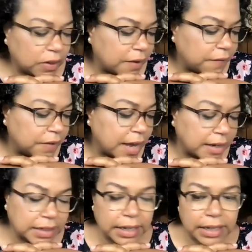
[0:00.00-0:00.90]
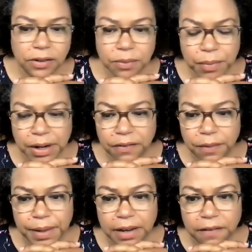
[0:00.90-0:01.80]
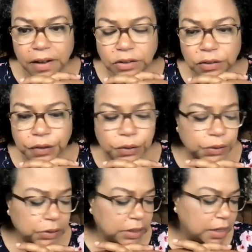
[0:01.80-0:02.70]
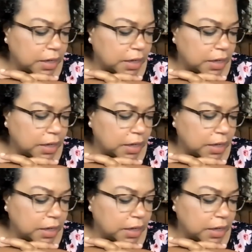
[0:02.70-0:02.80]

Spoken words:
I've not taken money from any fossil fuel